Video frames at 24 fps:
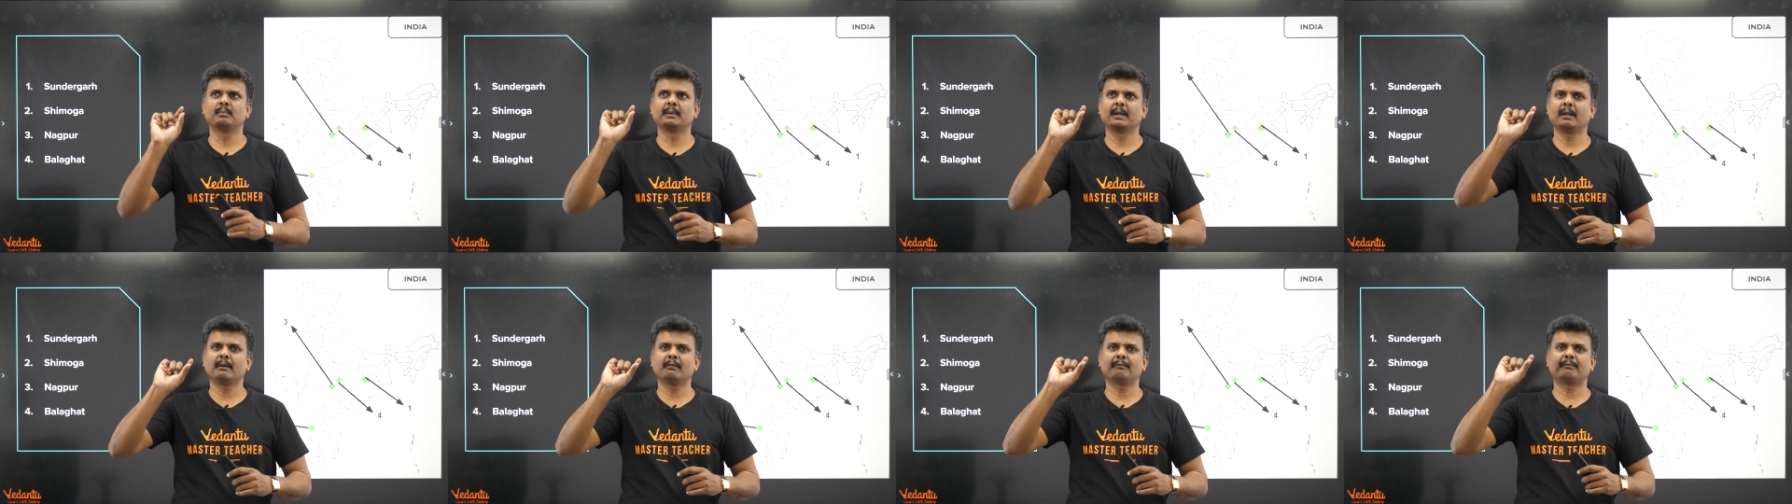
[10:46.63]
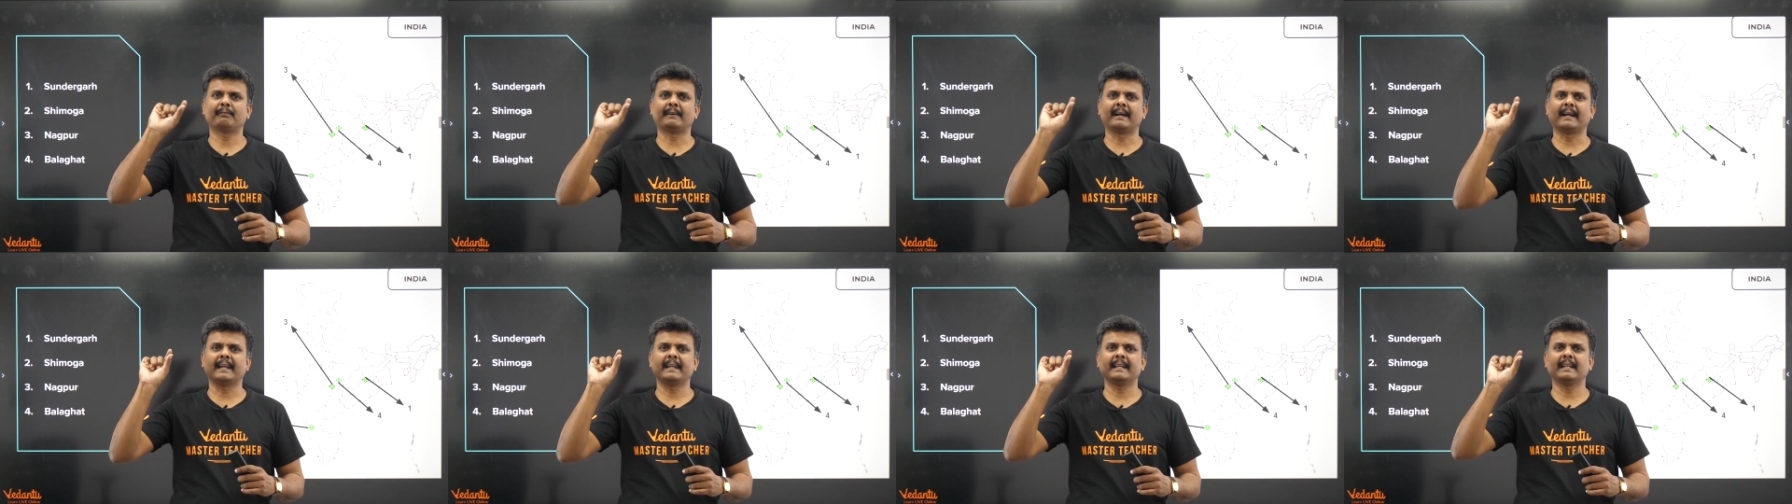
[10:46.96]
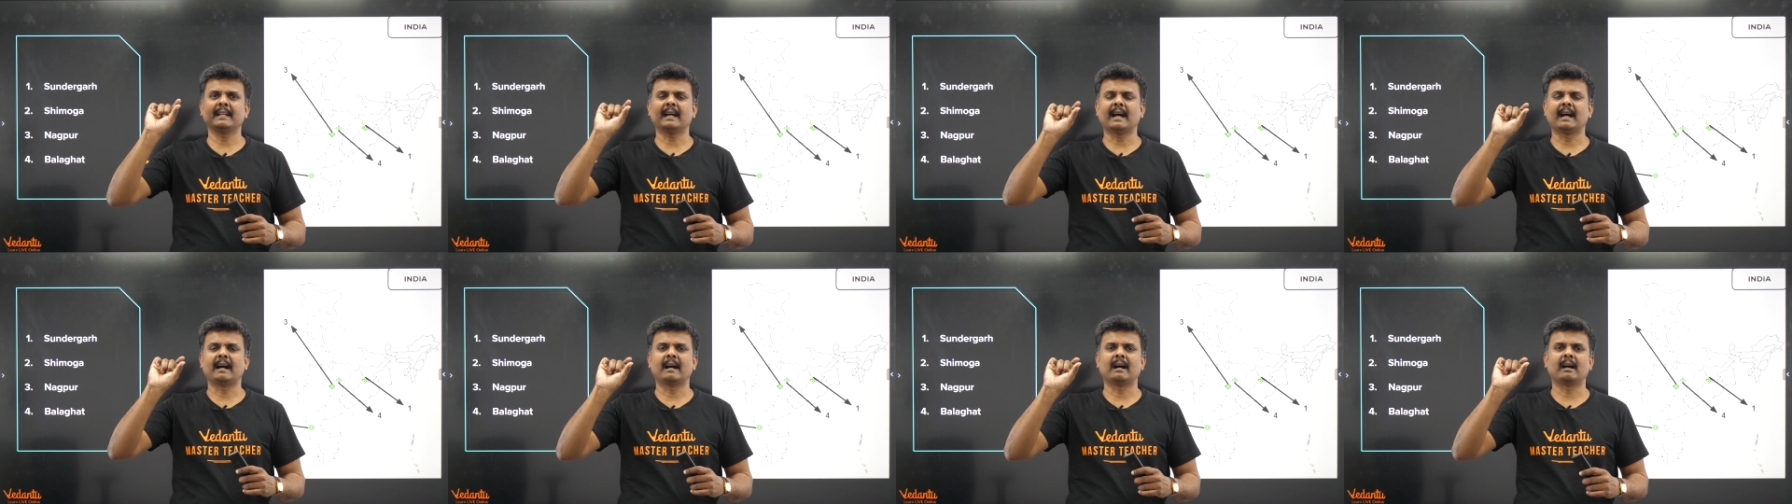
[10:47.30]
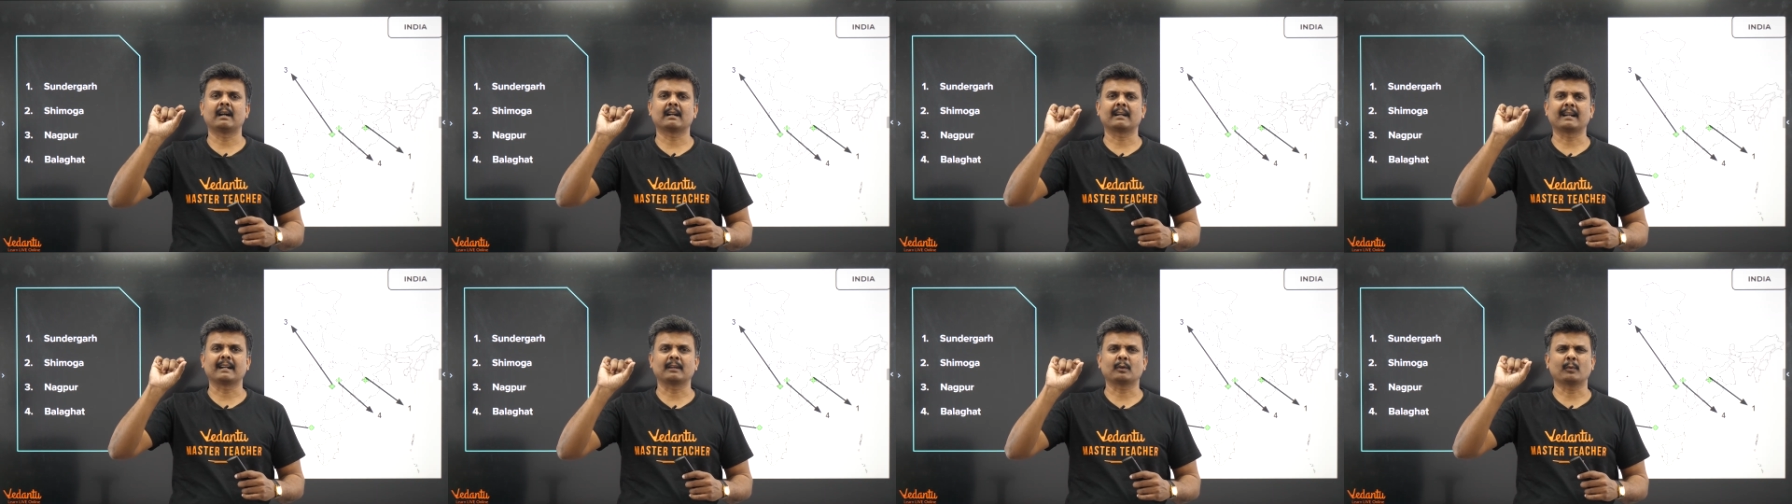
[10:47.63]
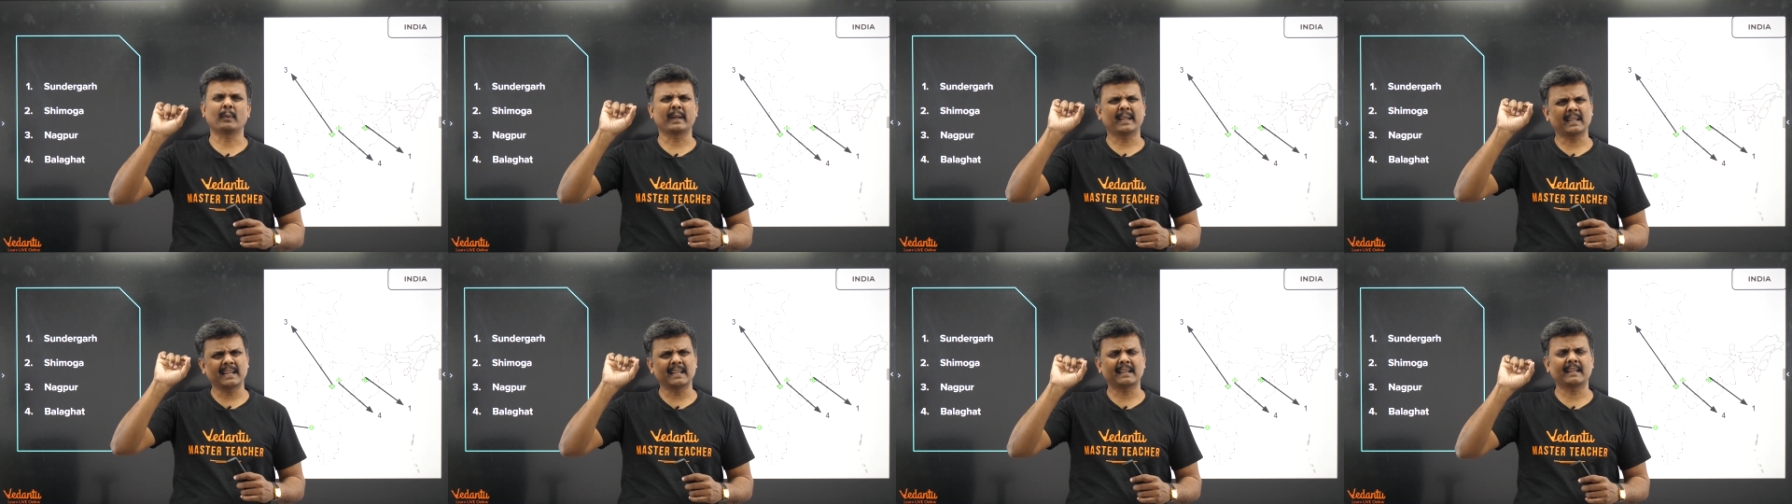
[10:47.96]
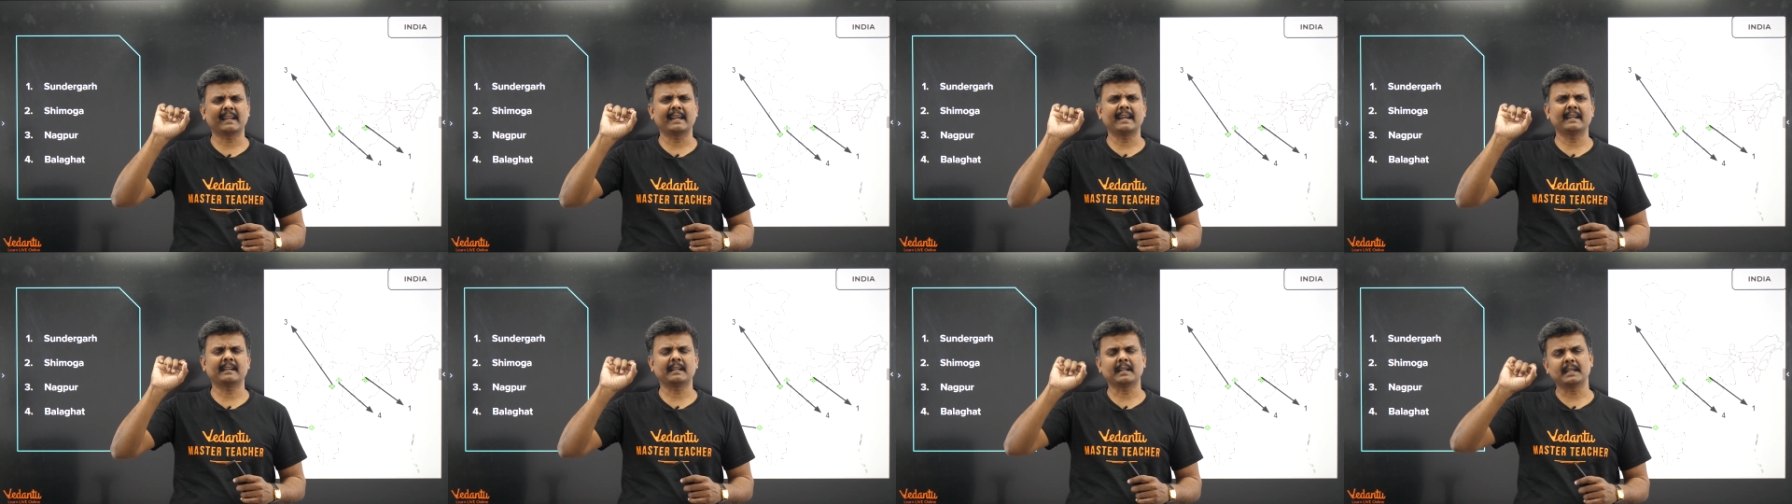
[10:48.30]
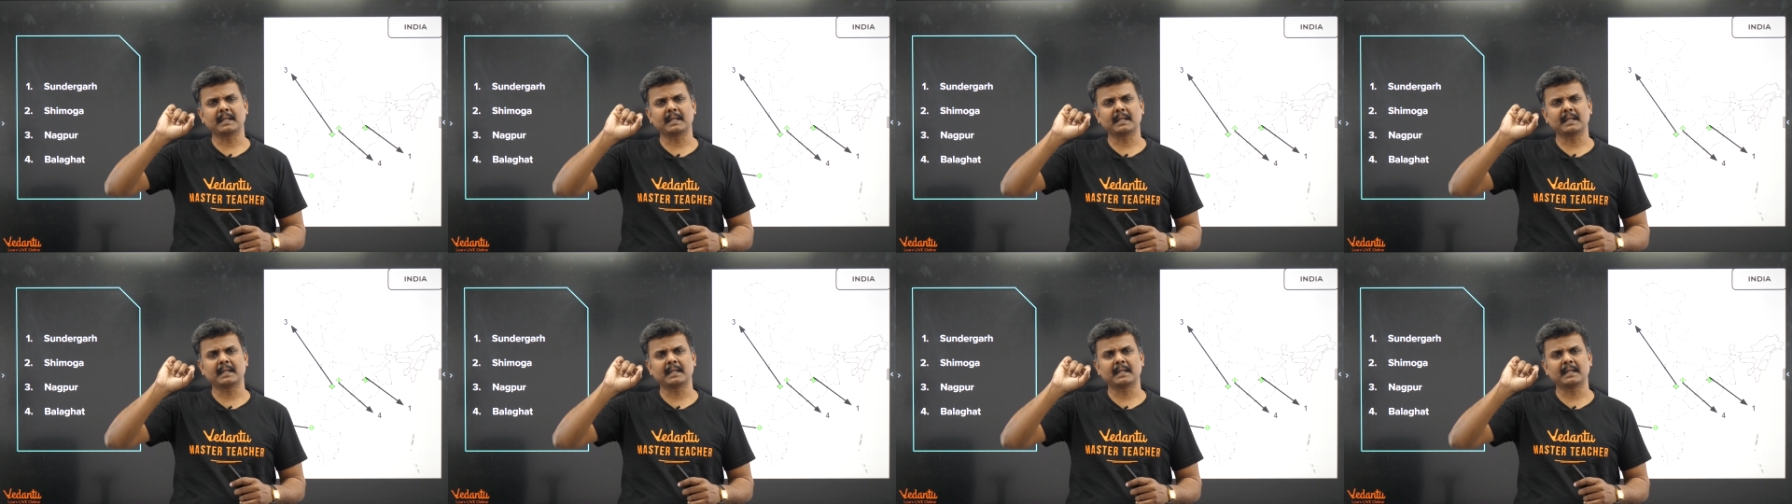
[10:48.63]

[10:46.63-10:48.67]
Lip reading: you know, find or quickly create